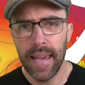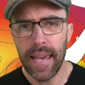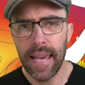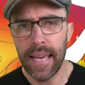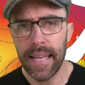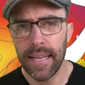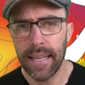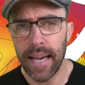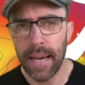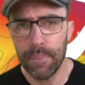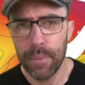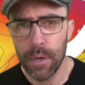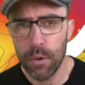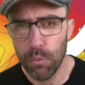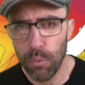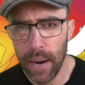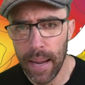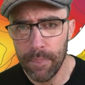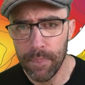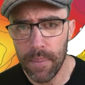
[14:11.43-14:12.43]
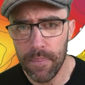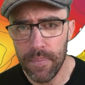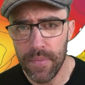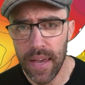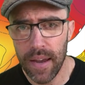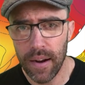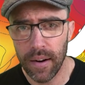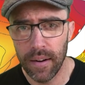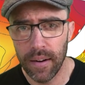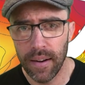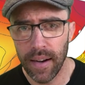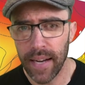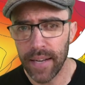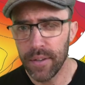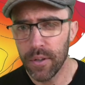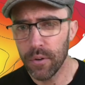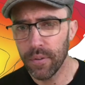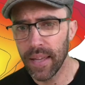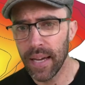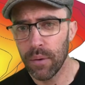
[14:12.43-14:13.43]
And I'm going to wrap up there.
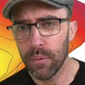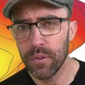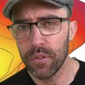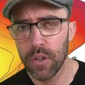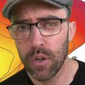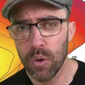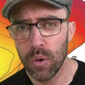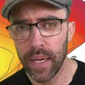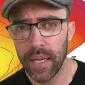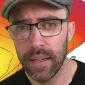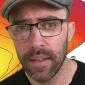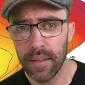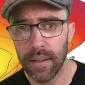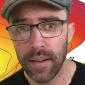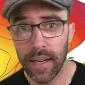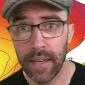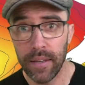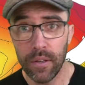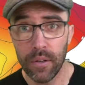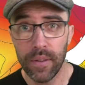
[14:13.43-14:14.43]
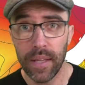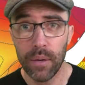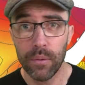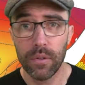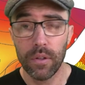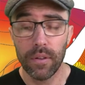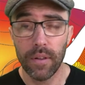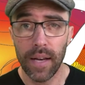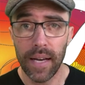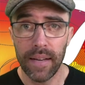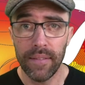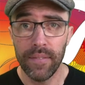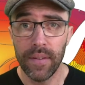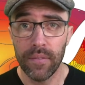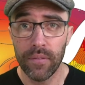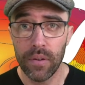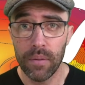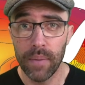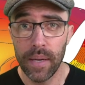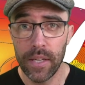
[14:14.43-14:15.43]
I know that was quick. I know that was a lot of
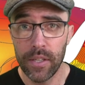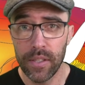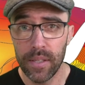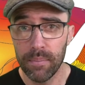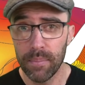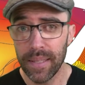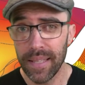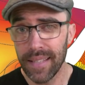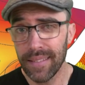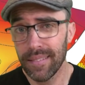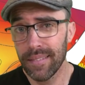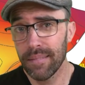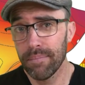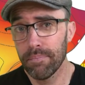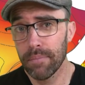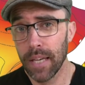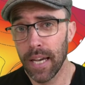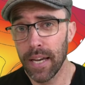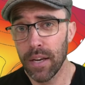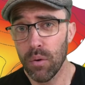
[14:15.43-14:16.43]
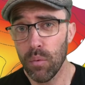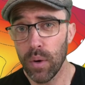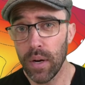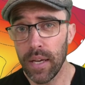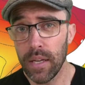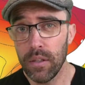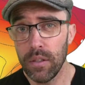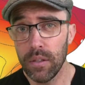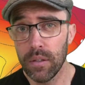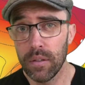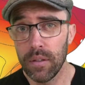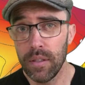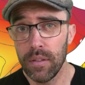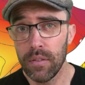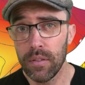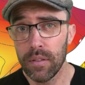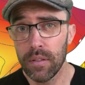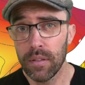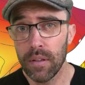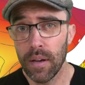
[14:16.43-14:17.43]
information, but that's kind of what I do.
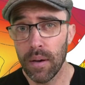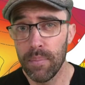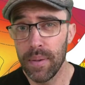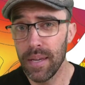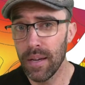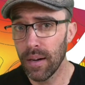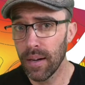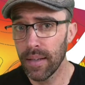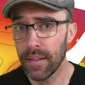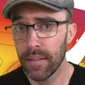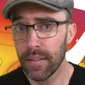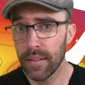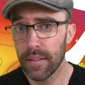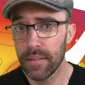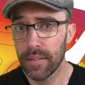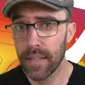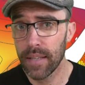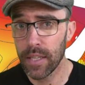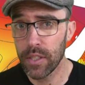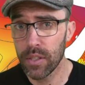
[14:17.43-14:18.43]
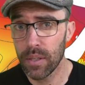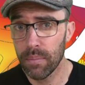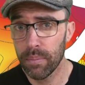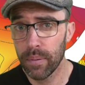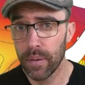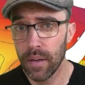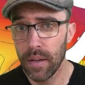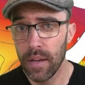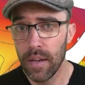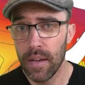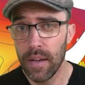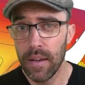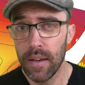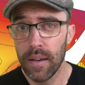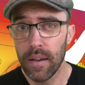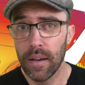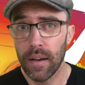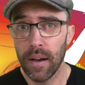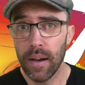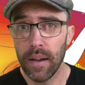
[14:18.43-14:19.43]
These Beyond SketchUp
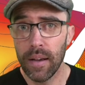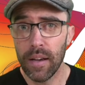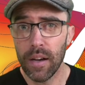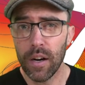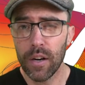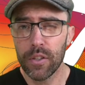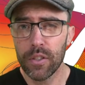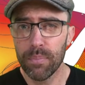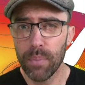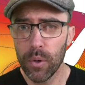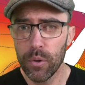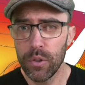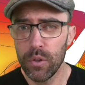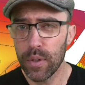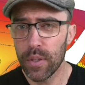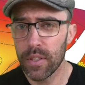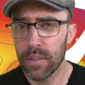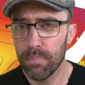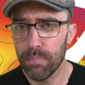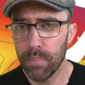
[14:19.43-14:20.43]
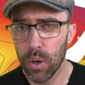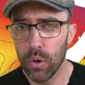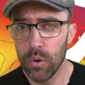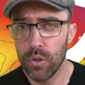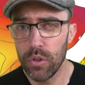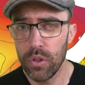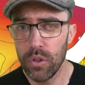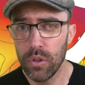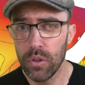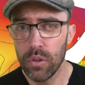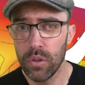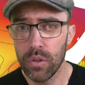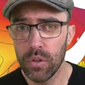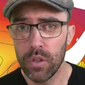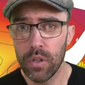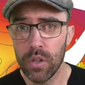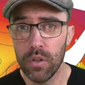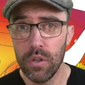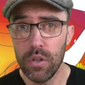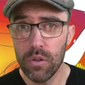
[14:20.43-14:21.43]
uh, are supposed to expose you
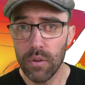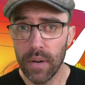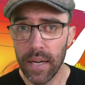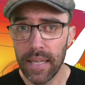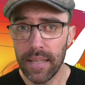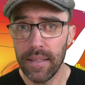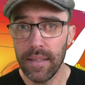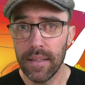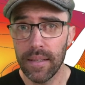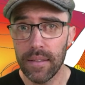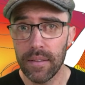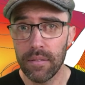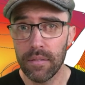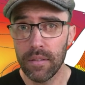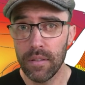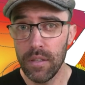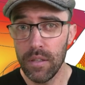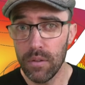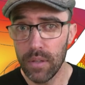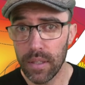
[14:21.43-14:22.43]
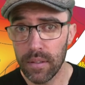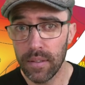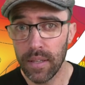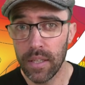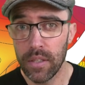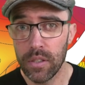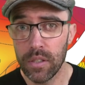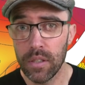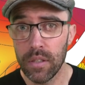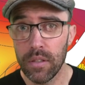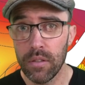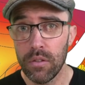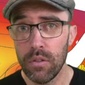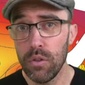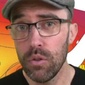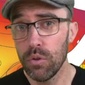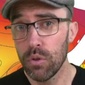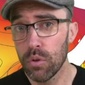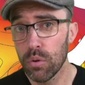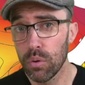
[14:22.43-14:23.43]
to new ideas, new
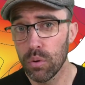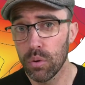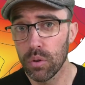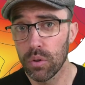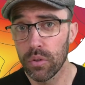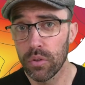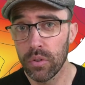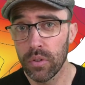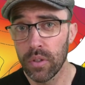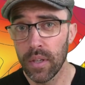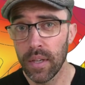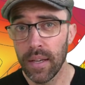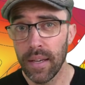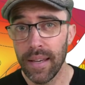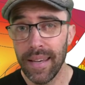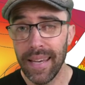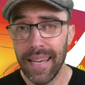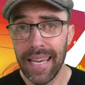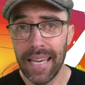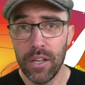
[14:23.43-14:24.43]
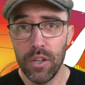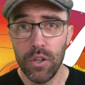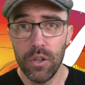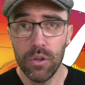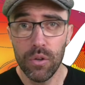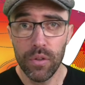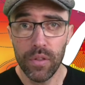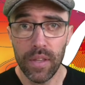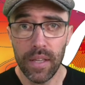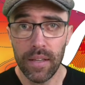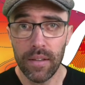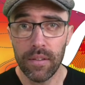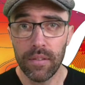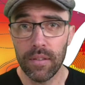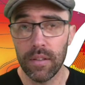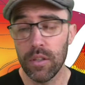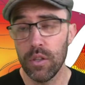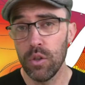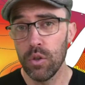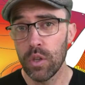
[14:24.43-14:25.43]
extensions, new tools, and new
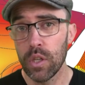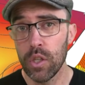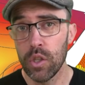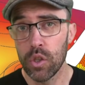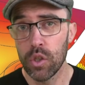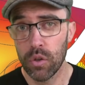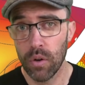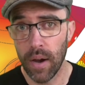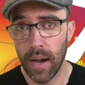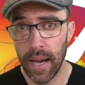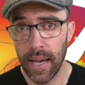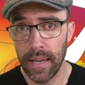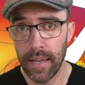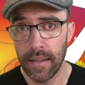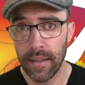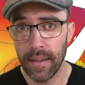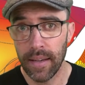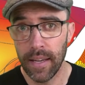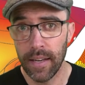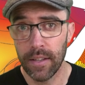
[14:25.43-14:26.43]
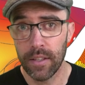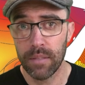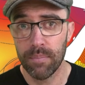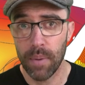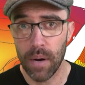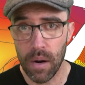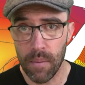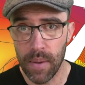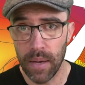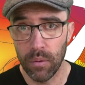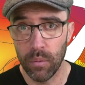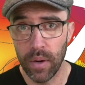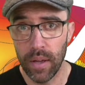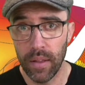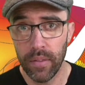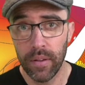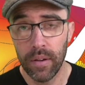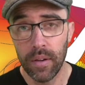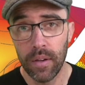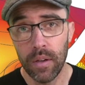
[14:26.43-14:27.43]
things that you can try and experiment
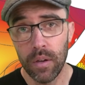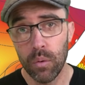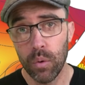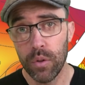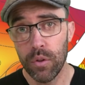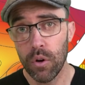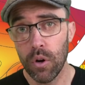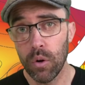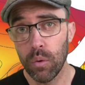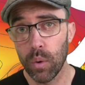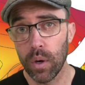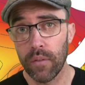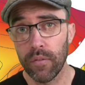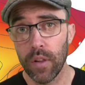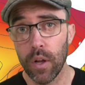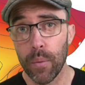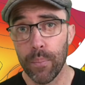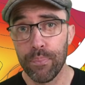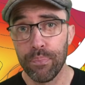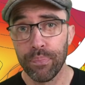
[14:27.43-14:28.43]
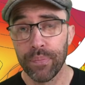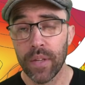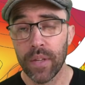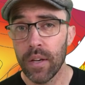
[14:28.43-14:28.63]
with with your own workflow.